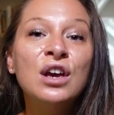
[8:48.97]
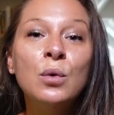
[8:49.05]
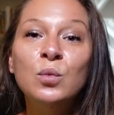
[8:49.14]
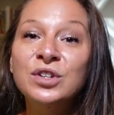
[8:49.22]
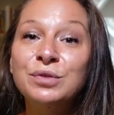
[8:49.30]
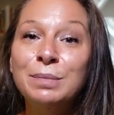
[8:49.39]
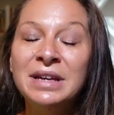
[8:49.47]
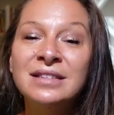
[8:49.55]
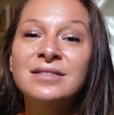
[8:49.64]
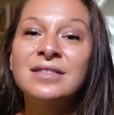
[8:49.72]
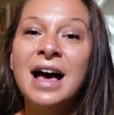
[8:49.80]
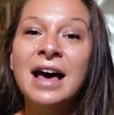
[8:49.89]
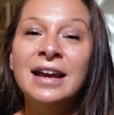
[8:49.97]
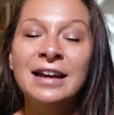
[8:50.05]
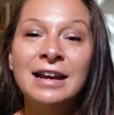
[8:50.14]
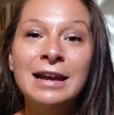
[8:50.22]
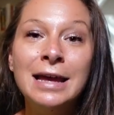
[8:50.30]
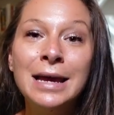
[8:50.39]
which means that it
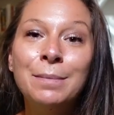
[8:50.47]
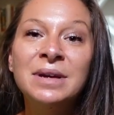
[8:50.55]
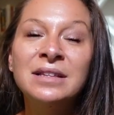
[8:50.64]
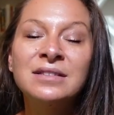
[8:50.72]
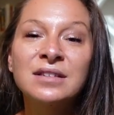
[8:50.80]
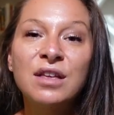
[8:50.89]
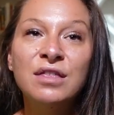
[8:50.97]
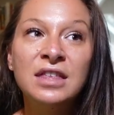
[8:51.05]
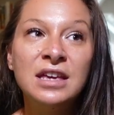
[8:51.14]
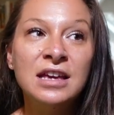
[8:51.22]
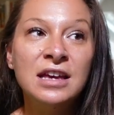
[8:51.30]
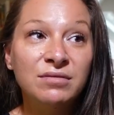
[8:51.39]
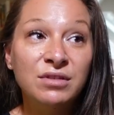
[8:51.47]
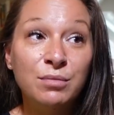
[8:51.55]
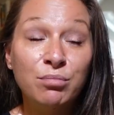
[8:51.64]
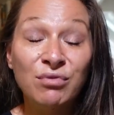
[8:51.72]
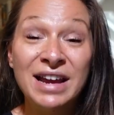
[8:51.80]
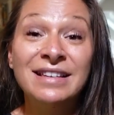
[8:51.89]
inhibits the
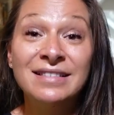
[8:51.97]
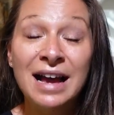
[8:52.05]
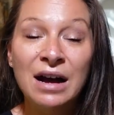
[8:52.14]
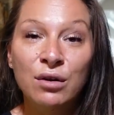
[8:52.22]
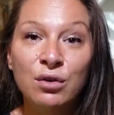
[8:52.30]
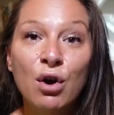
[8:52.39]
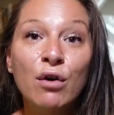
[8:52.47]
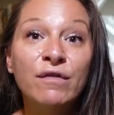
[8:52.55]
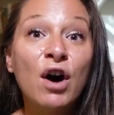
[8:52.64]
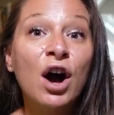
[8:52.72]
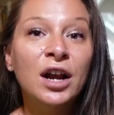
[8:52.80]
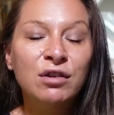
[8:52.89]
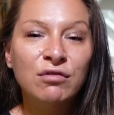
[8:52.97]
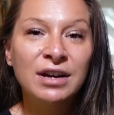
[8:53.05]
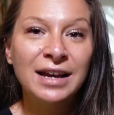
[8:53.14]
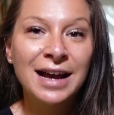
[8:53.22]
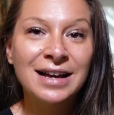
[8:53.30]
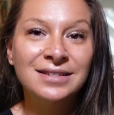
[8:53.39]
breakdown of
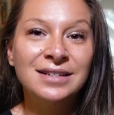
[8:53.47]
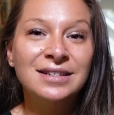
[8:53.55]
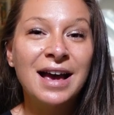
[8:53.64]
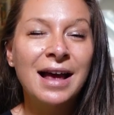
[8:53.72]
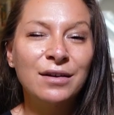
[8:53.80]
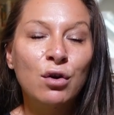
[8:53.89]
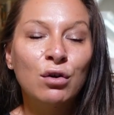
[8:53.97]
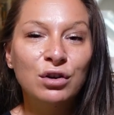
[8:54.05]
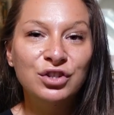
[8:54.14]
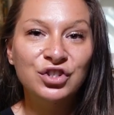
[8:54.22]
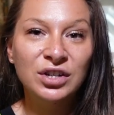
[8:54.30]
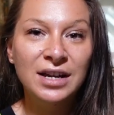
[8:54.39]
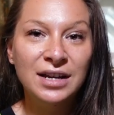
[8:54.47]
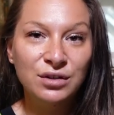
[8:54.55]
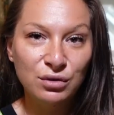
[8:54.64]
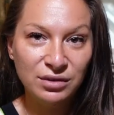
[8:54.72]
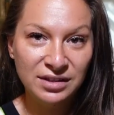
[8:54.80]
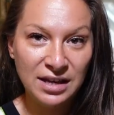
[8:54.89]
hyaluronic acid and collagen in
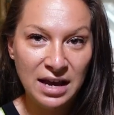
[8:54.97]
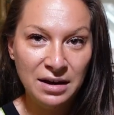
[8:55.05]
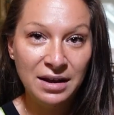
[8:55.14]
your skin.